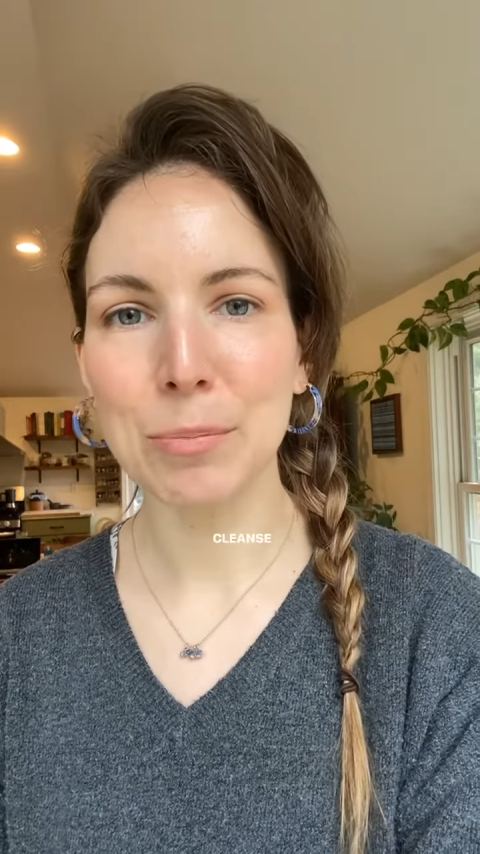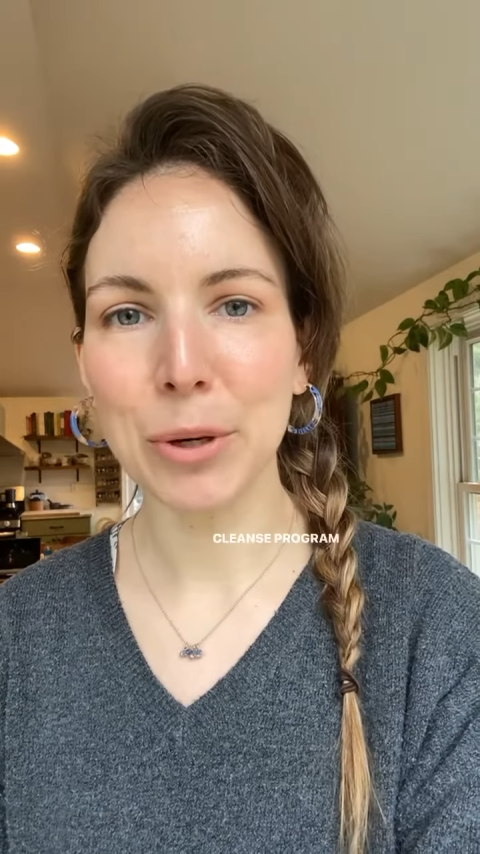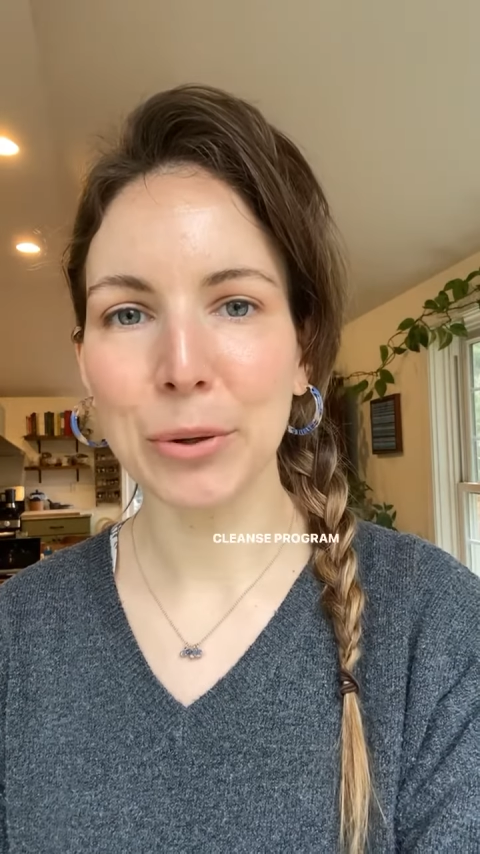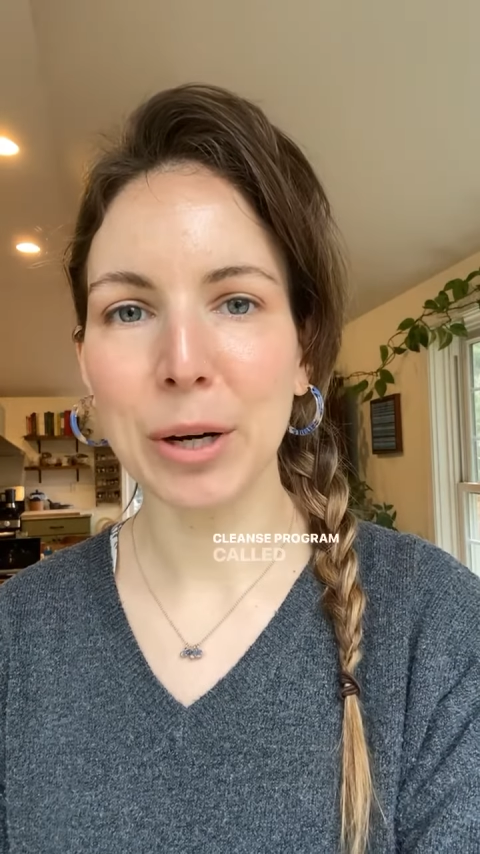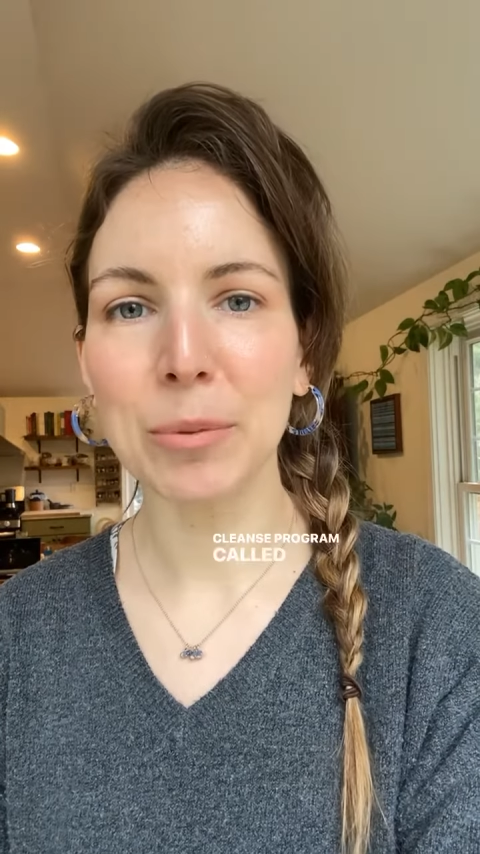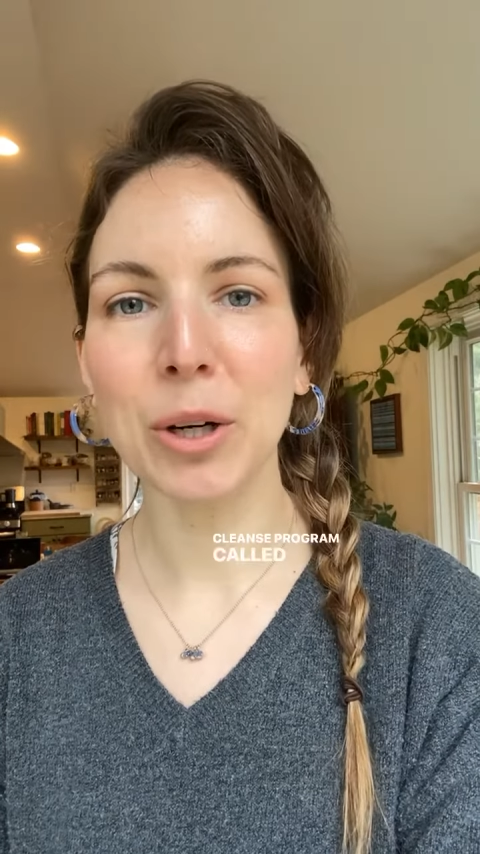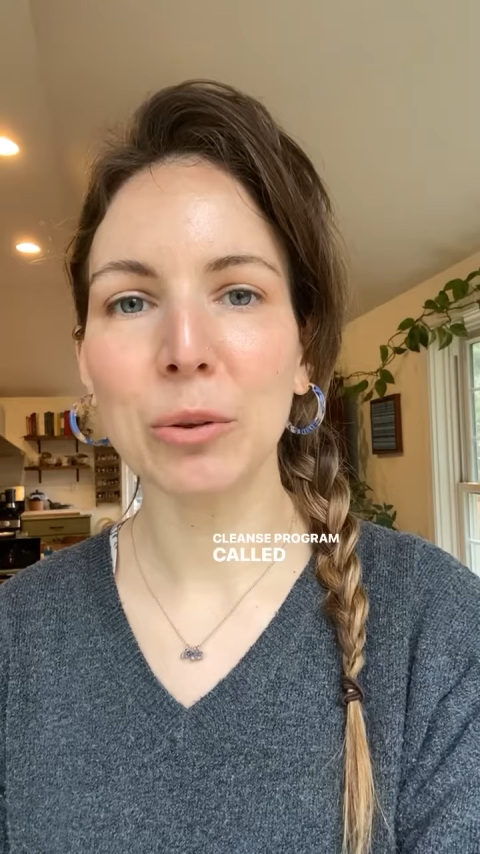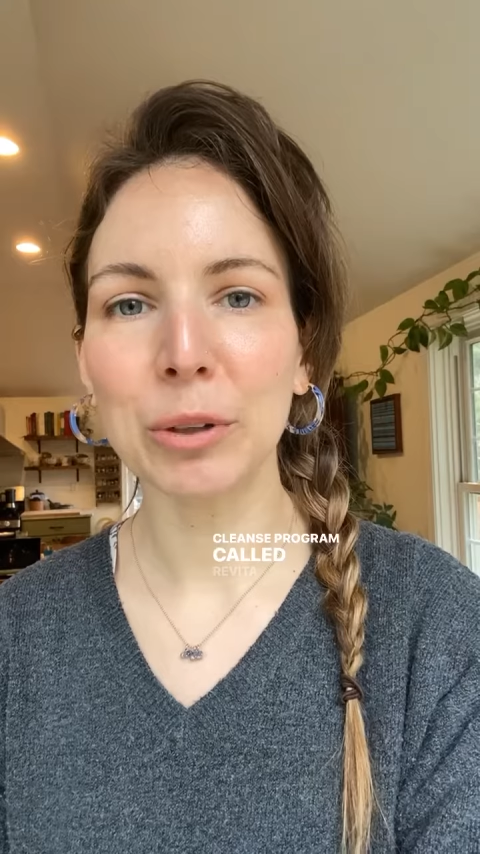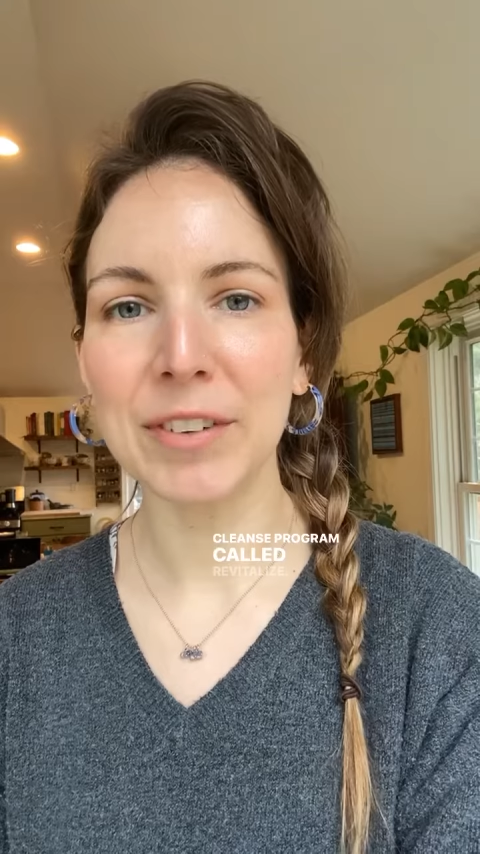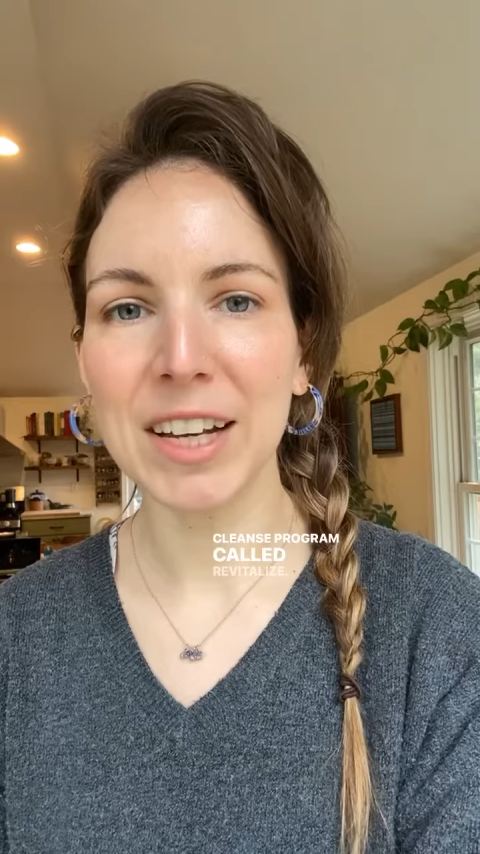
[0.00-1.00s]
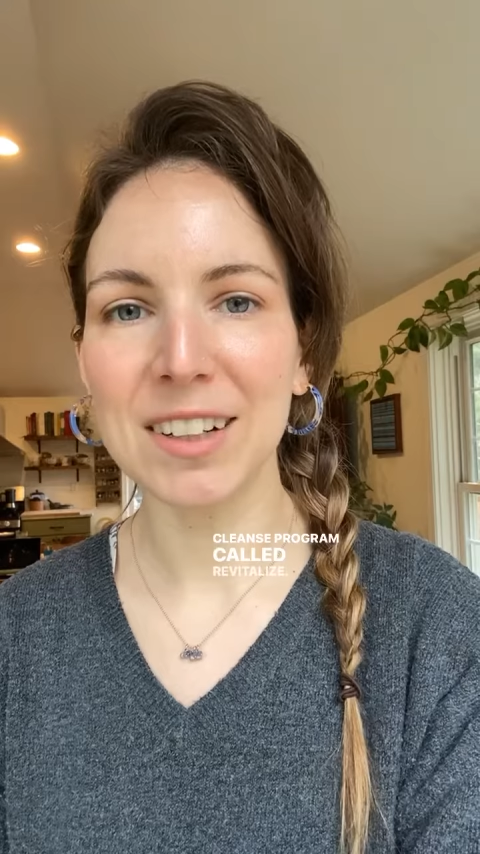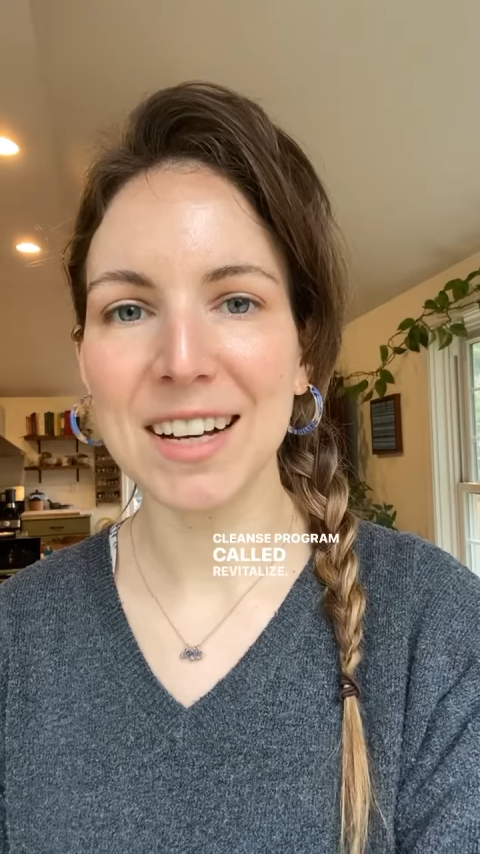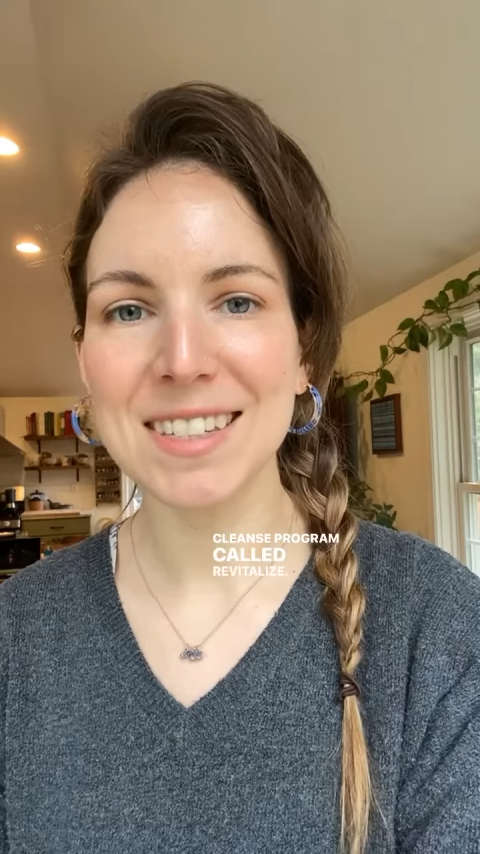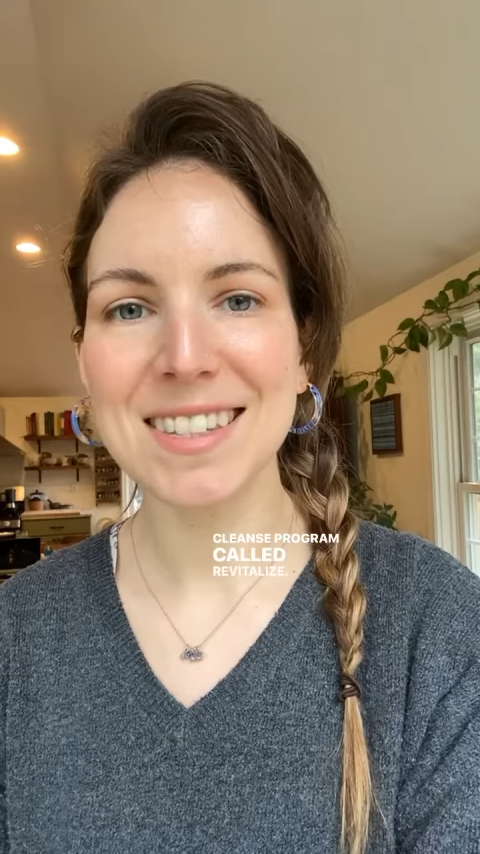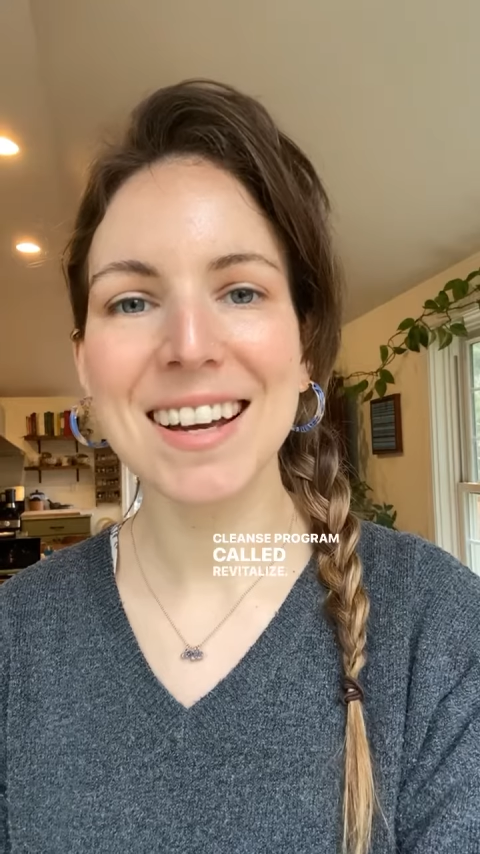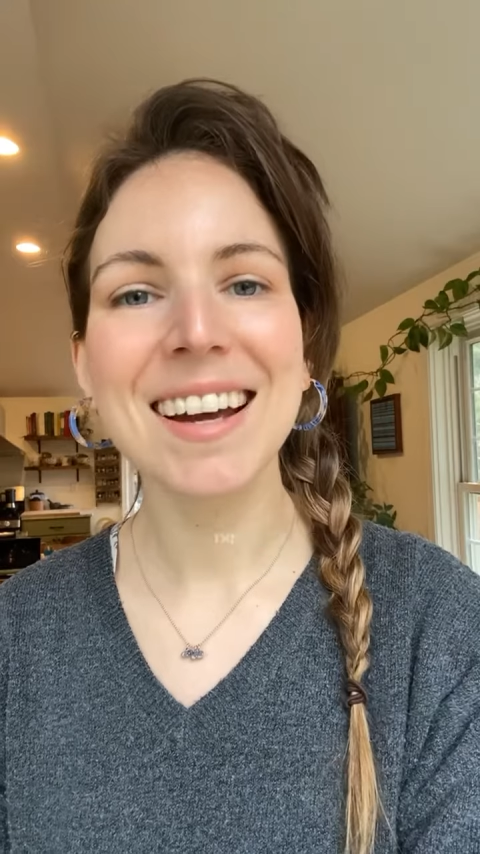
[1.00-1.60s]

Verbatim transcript: program called Revitalize.